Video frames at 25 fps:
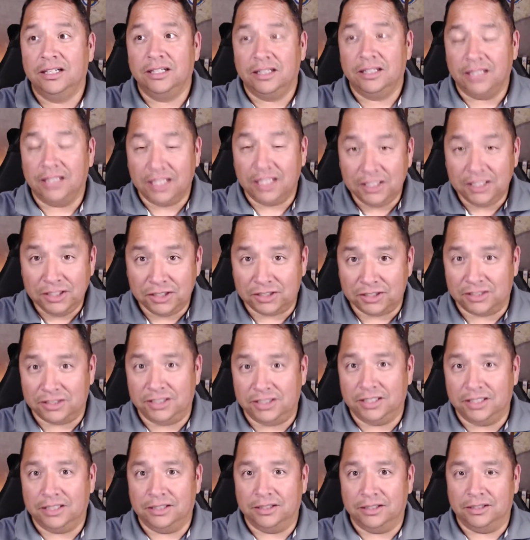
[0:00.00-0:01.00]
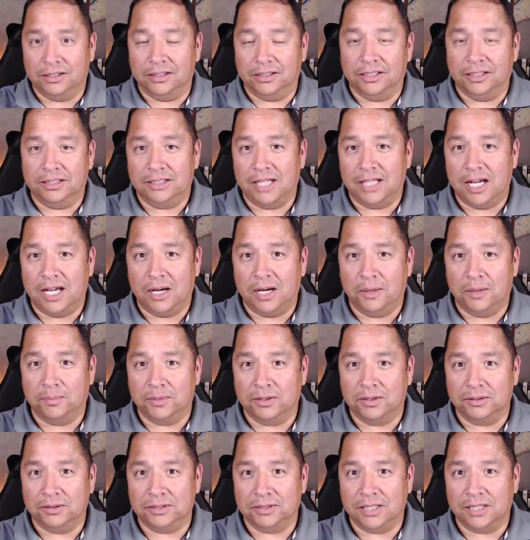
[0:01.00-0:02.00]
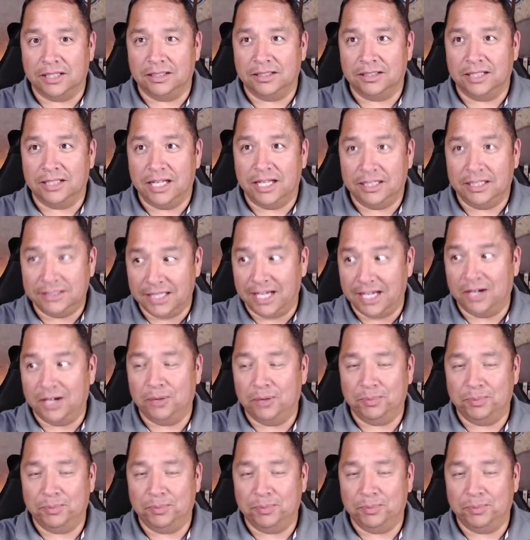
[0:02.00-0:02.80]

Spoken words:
Then you'll see clearly to help